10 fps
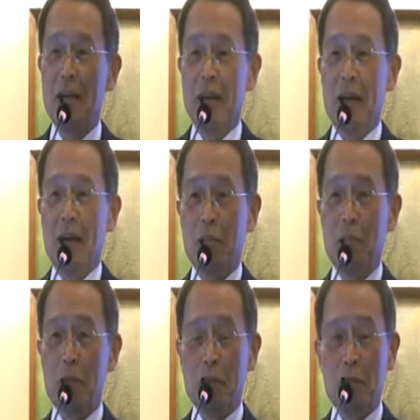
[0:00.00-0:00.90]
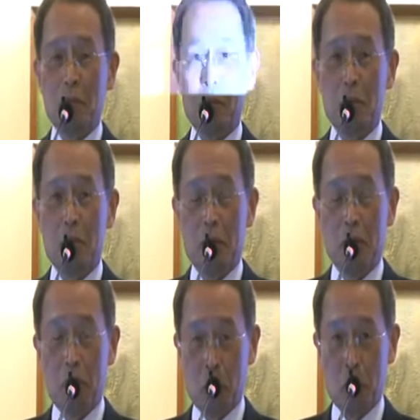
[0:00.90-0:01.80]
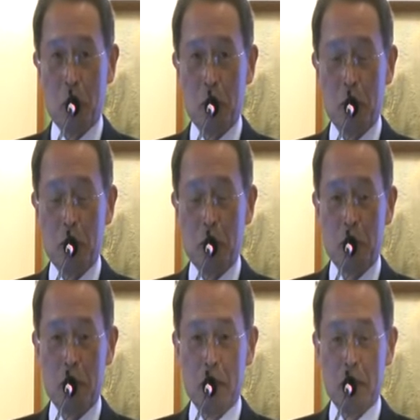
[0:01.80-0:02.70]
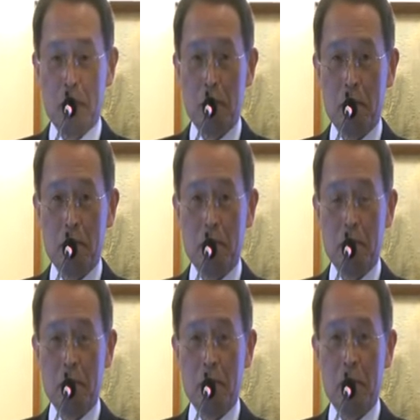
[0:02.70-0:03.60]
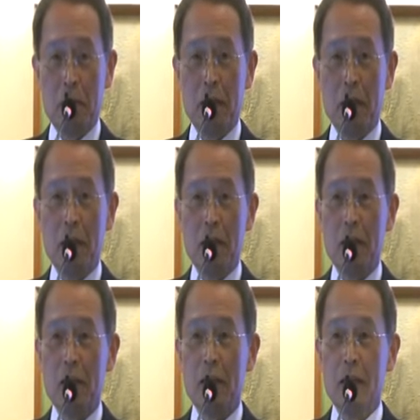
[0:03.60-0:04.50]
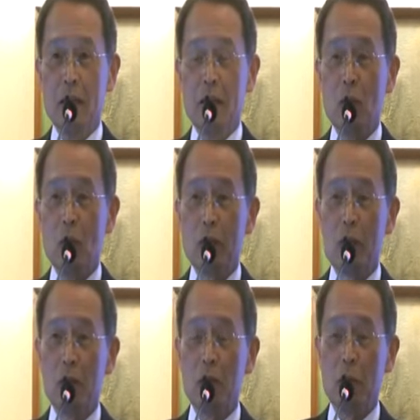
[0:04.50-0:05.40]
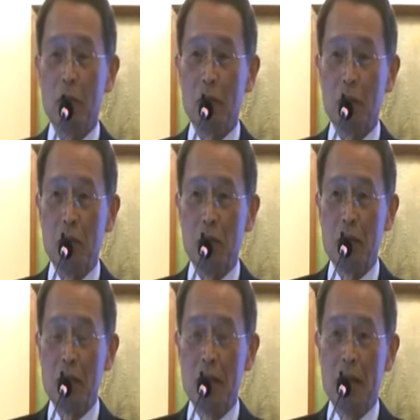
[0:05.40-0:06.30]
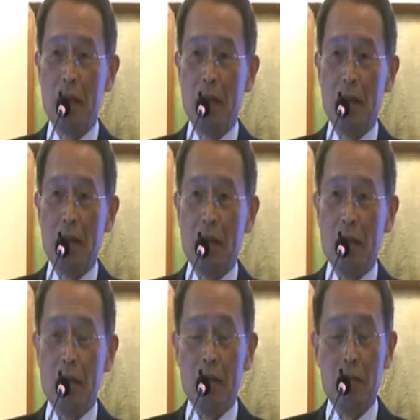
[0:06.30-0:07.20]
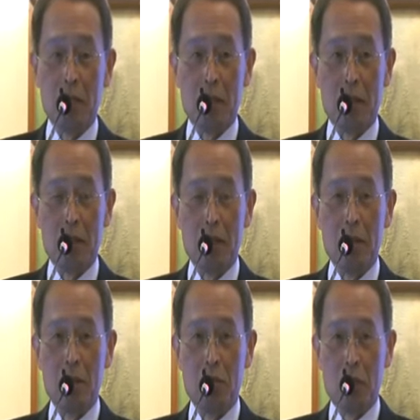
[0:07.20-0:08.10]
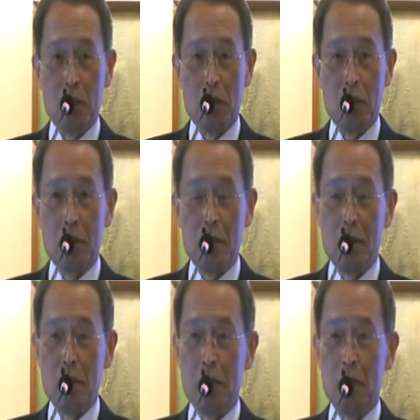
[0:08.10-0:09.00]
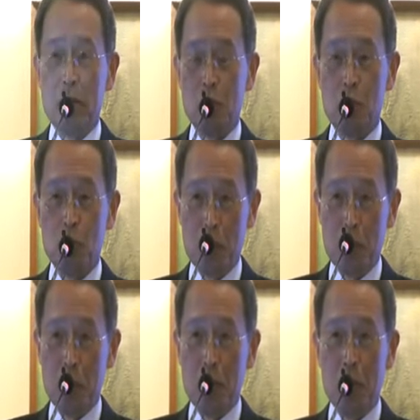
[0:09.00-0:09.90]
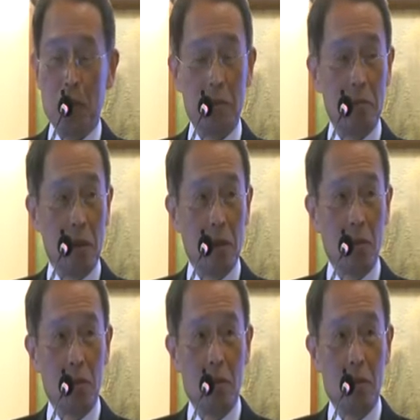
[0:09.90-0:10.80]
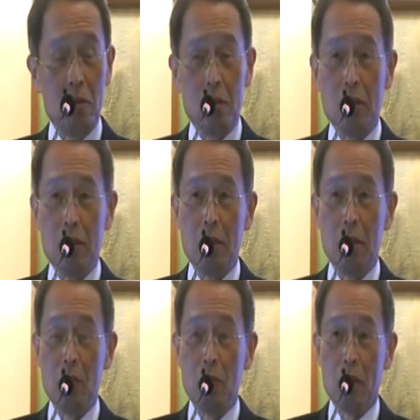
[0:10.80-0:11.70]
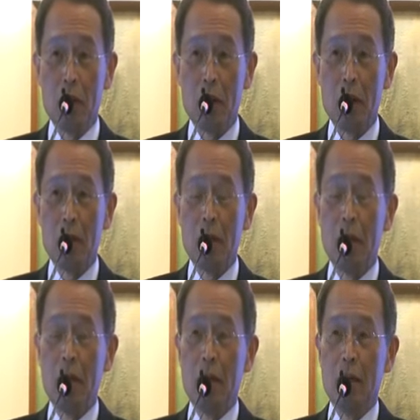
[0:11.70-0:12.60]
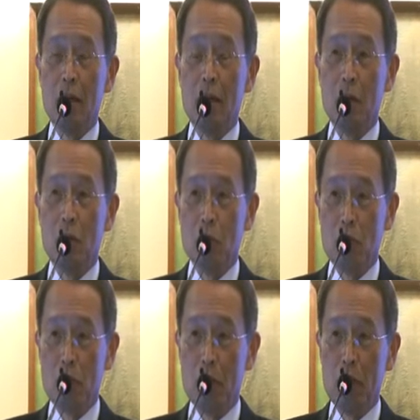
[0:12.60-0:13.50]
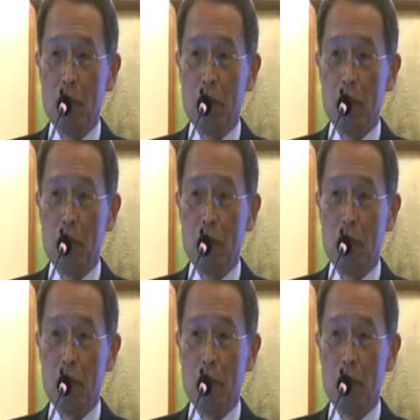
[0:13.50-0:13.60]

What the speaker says: have been posted to mainly West European countries, particularly to Russia and Soviet Union, Russia and the UK and Austria,